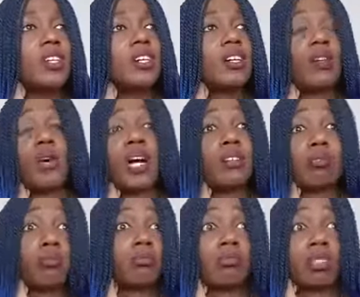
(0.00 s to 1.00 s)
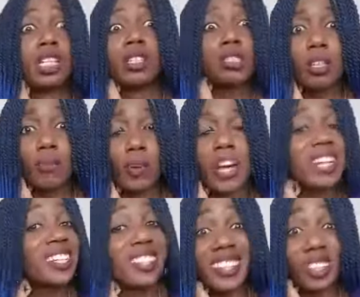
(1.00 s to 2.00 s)
oh well, guilty for
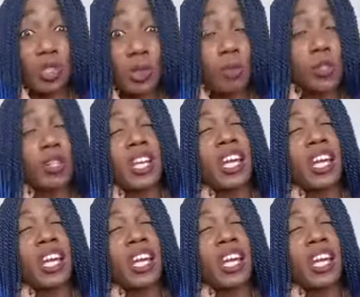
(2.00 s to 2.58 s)
anything, truth be told.